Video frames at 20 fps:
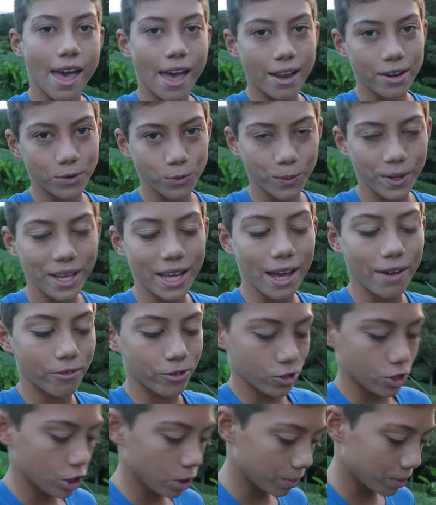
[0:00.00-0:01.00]
and we have a
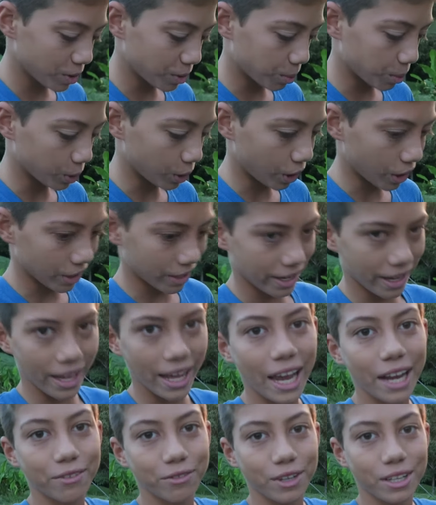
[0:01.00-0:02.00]
super duper long day
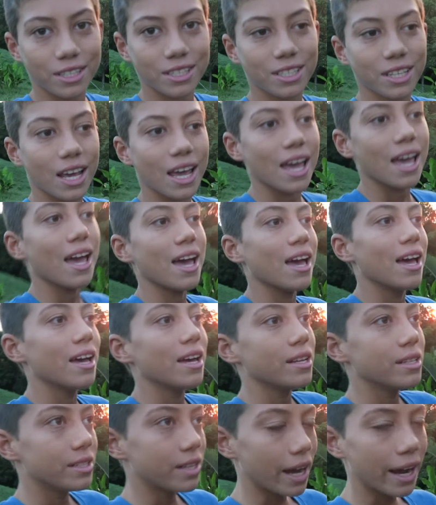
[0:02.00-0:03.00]
ahead of us.
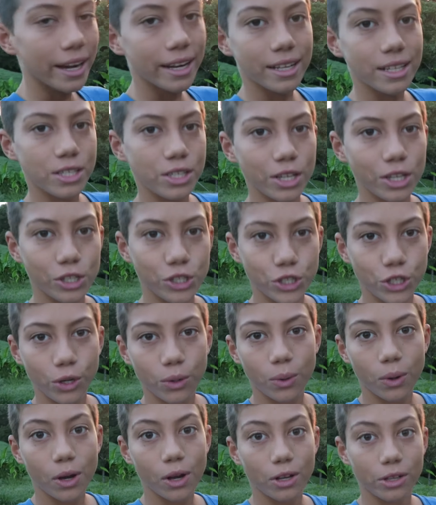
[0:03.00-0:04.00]
Titus and
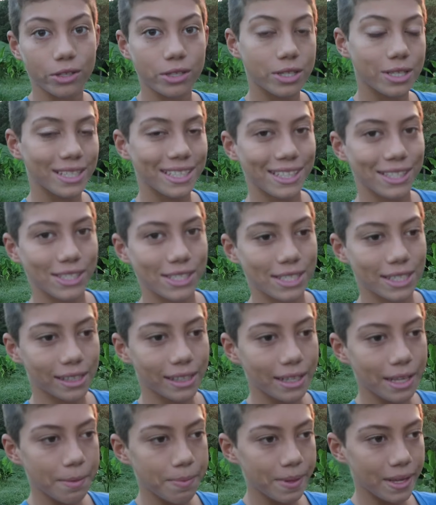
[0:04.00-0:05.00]
Joe are still
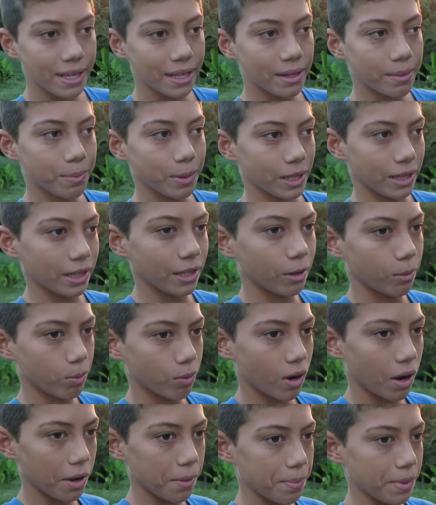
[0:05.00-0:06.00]
sleeping, but they'll
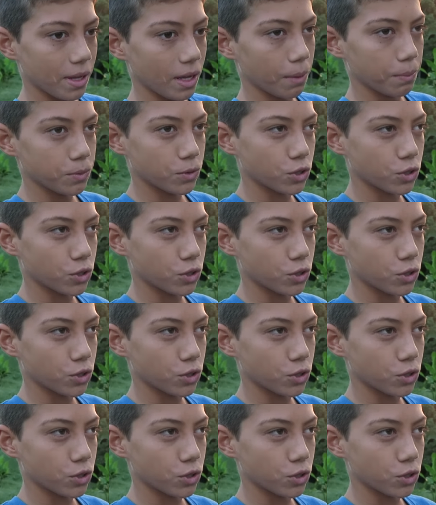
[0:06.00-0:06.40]
probably be up